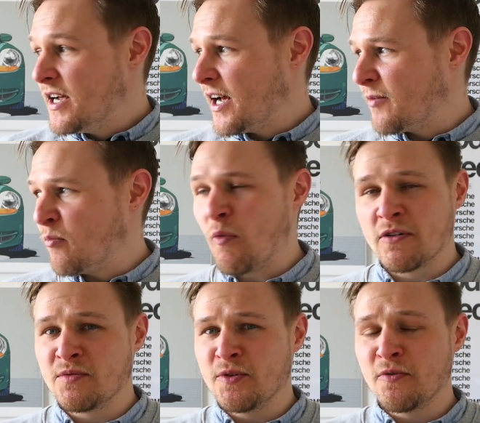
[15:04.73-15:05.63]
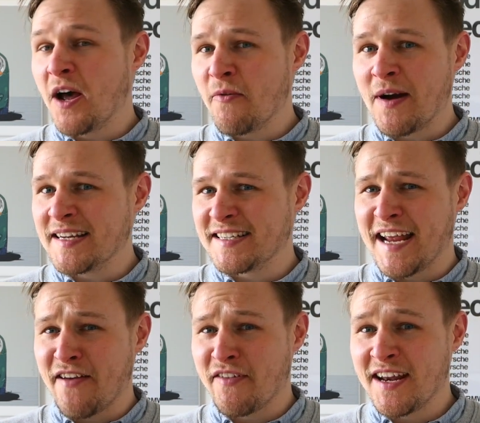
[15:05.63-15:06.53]
Whilst we all like weight
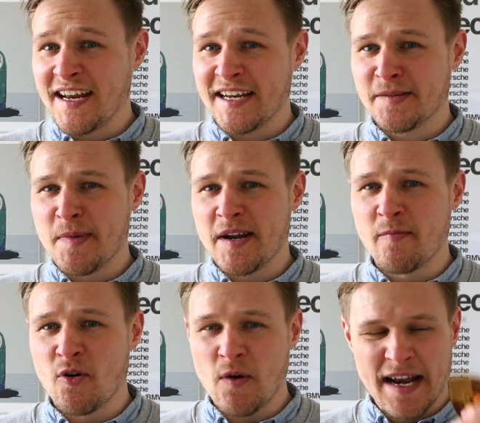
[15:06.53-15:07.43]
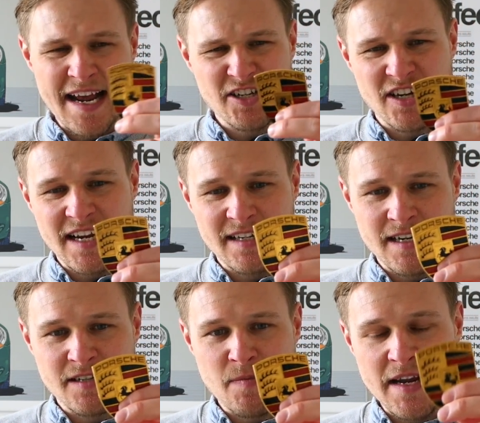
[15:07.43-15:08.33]
saving, it's minimal, and actually it
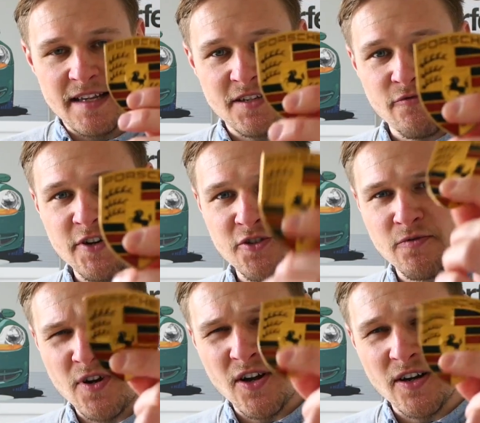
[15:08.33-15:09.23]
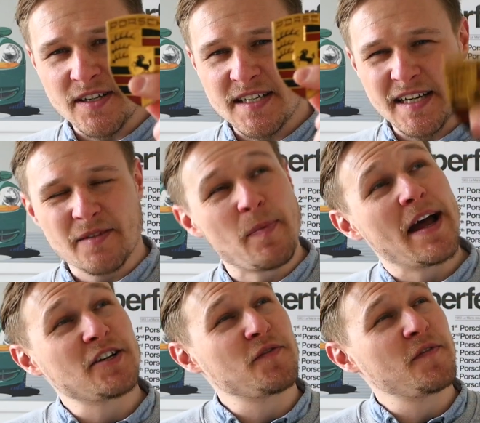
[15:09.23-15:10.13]
does make this original 996
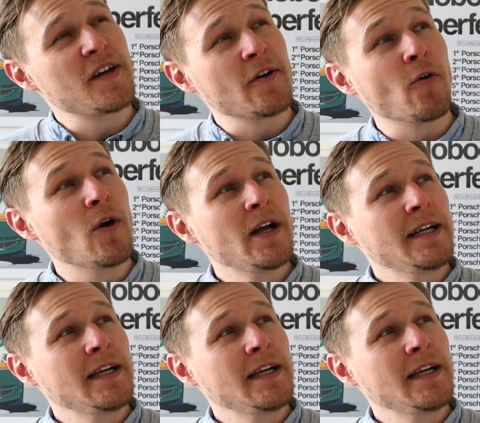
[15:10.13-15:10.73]
badge feel